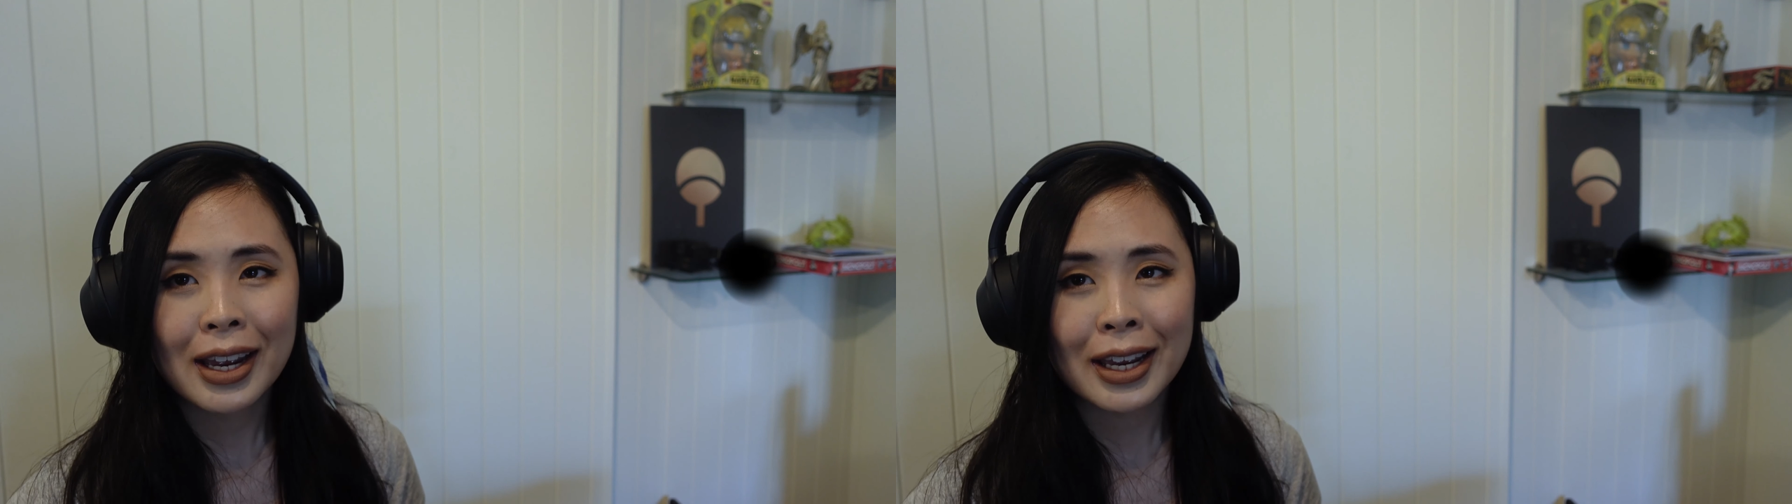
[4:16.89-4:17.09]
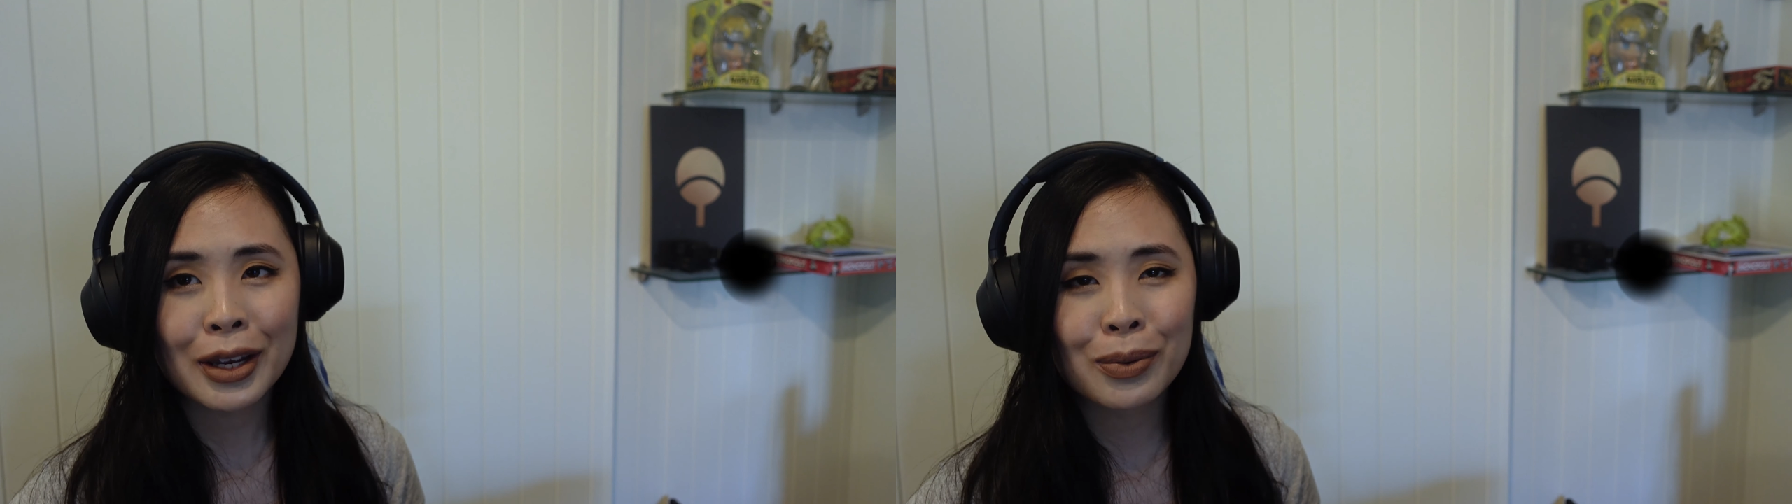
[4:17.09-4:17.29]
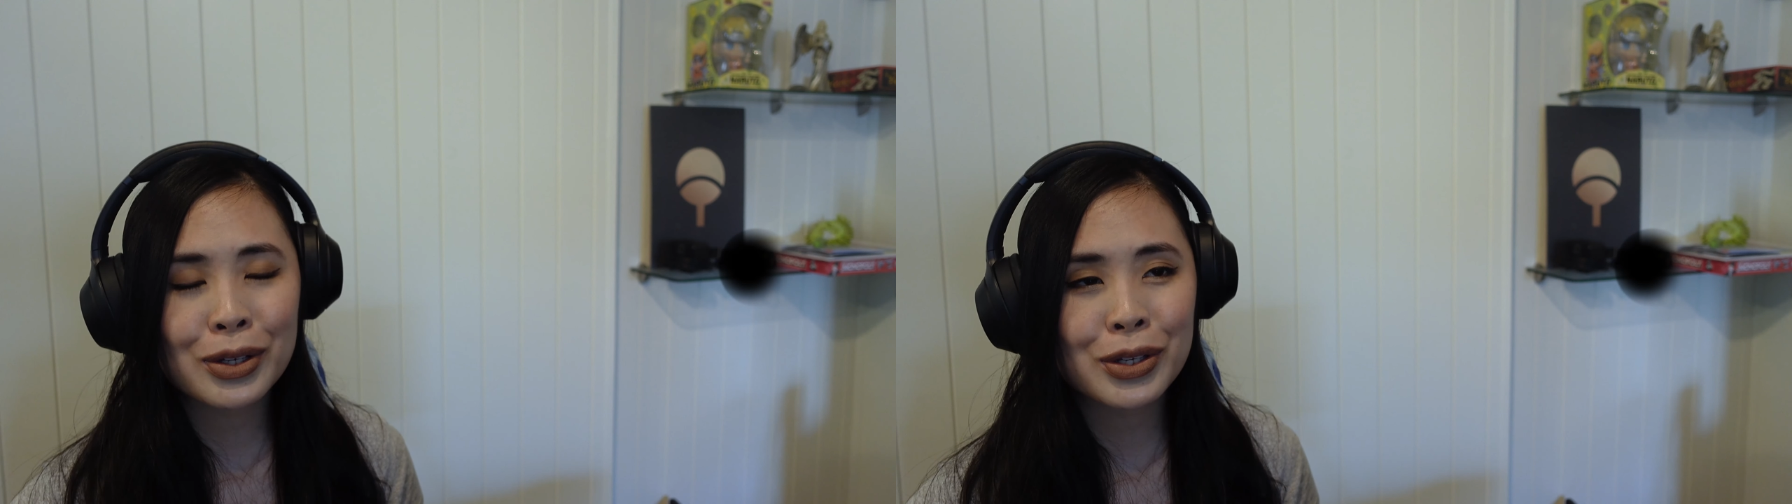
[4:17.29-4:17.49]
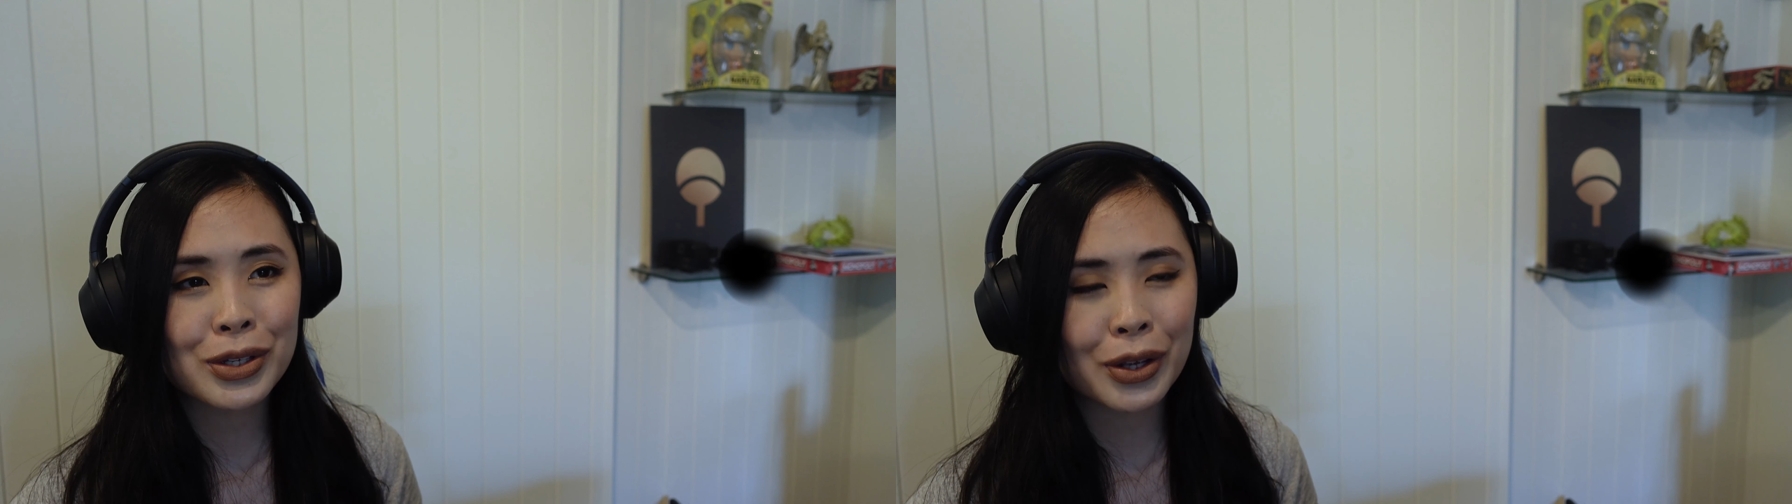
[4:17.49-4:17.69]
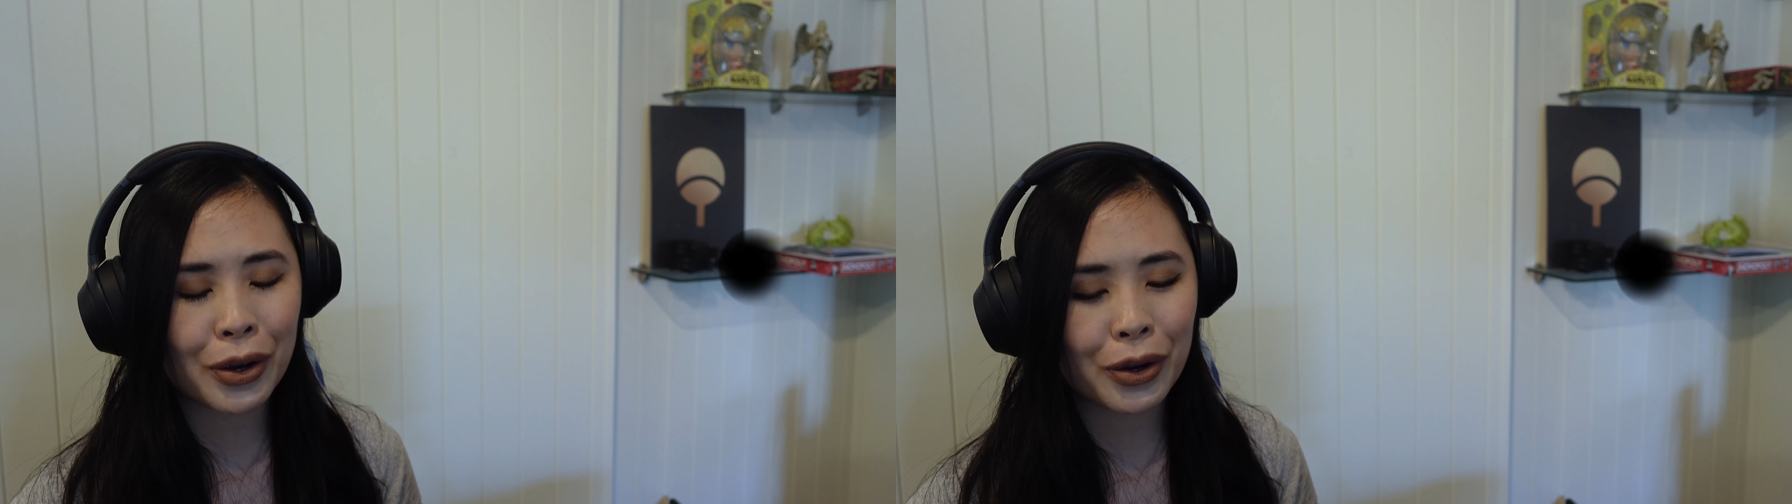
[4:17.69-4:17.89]
He was
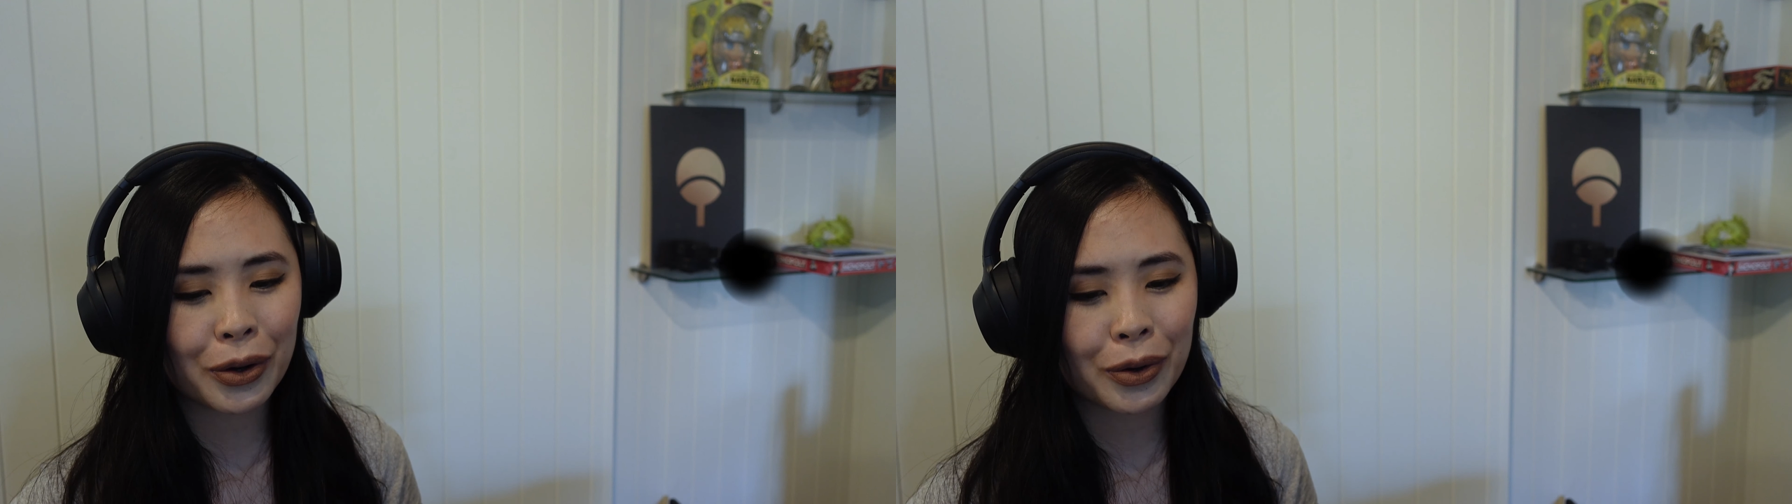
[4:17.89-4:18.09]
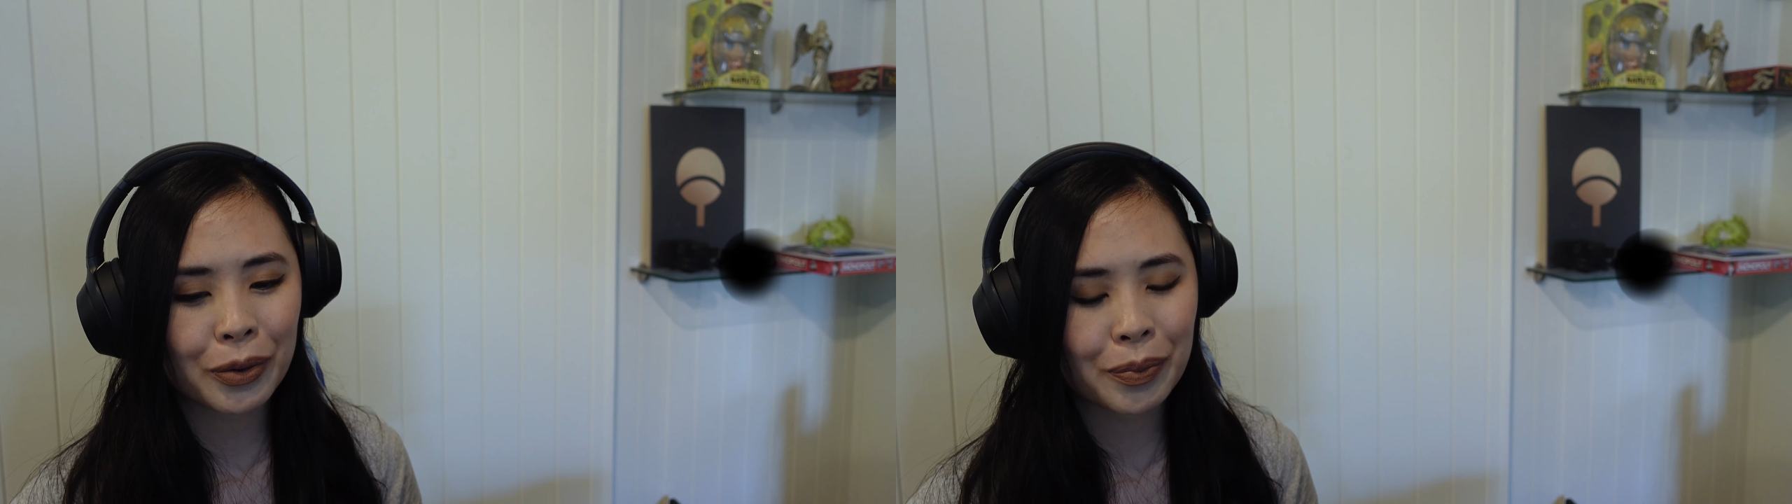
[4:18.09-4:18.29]
so